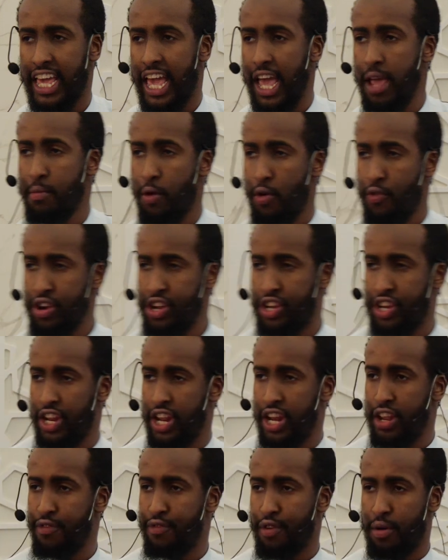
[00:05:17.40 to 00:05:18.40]
came
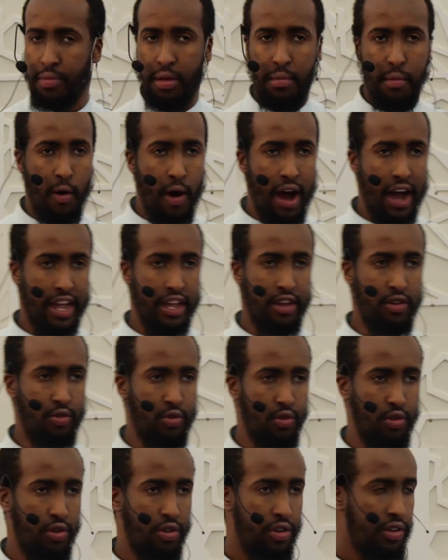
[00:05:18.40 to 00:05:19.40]
originally from the Mawaqi'
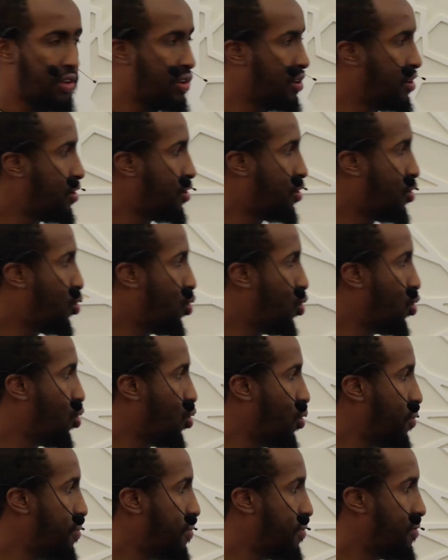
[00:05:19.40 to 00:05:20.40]

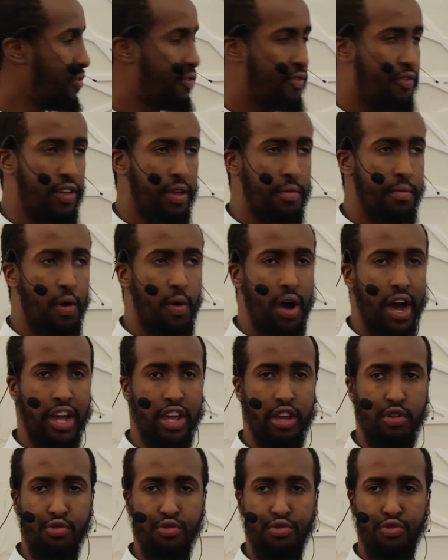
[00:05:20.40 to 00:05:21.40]
al-Ulum fi
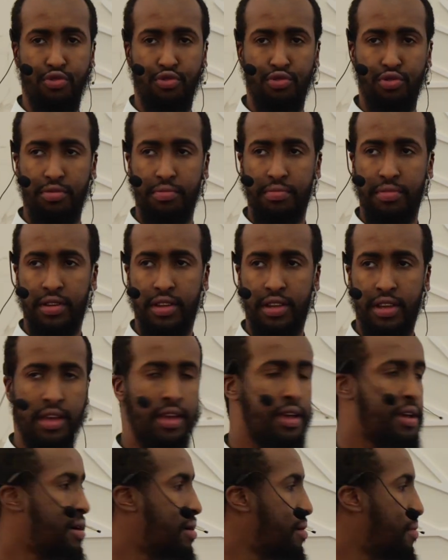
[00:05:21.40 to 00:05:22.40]
Mawaqi' al-Nujum
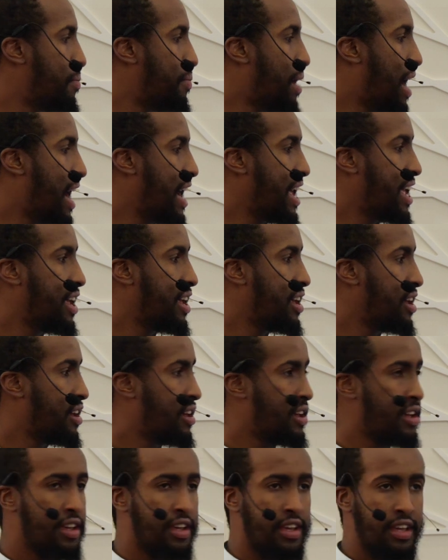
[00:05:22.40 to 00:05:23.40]
by
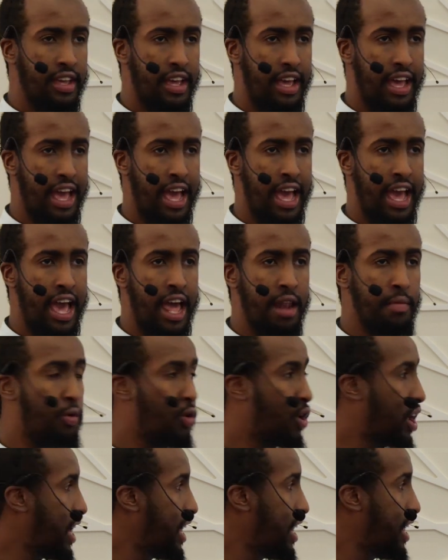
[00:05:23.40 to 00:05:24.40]

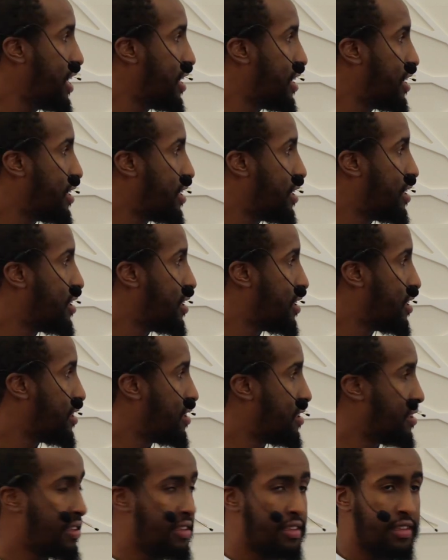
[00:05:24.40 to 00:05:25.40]
Al-Bulqini,
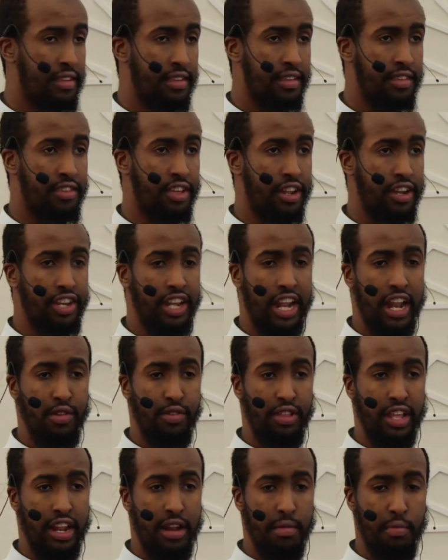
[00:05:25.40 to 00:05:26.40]
so
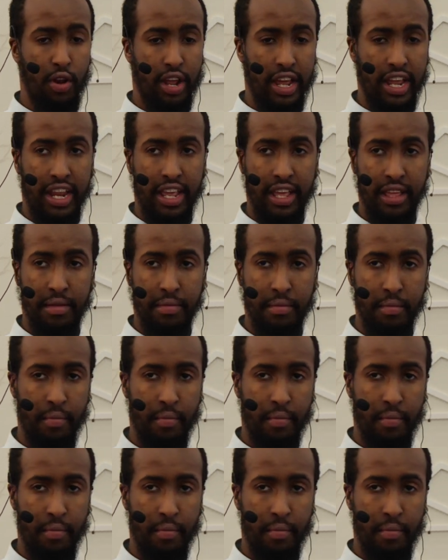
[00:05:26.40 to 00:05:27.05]
Jalaluddin Al-Bulqini.